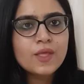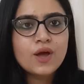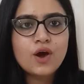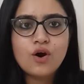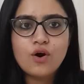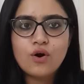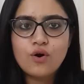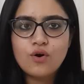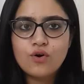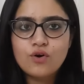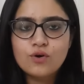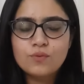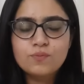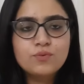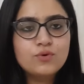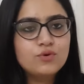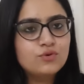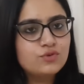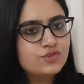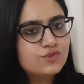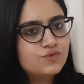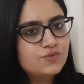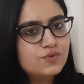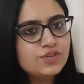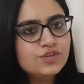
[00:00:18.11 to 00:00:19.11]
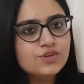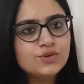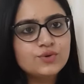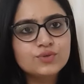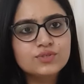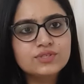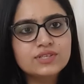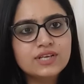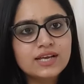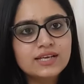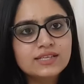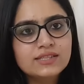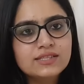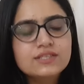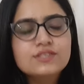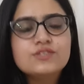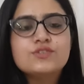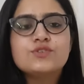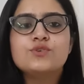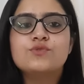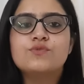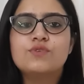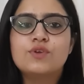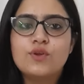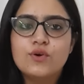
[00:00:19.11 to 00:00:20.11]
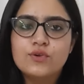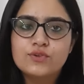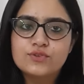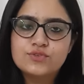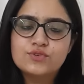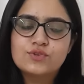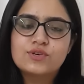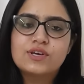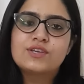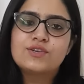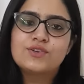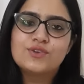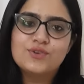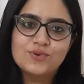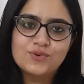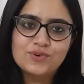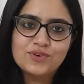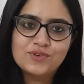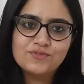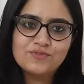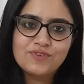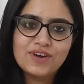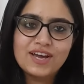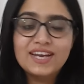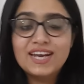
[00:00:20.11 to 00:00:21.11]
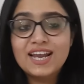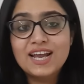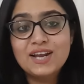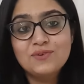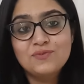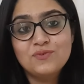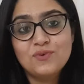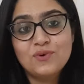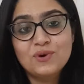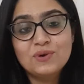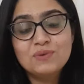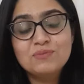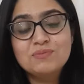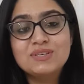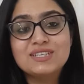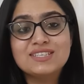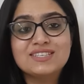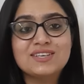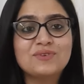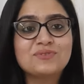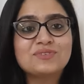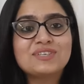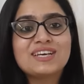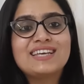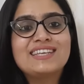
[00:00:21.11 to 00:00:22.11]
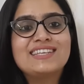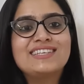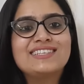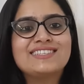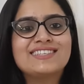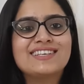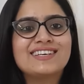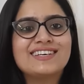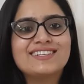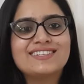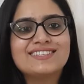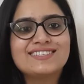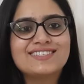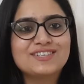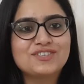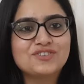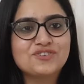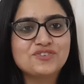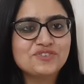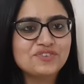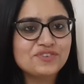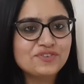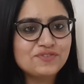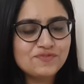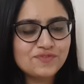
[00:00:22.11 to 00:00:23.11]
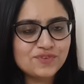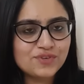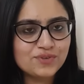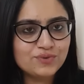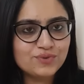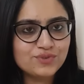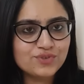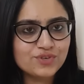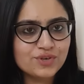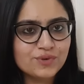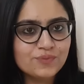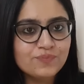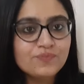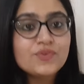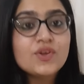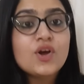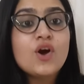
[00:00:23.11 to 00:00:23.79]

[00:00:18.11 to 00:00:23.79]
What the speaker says: or post videos like this, you will also get notified and won't miss out any single session in future.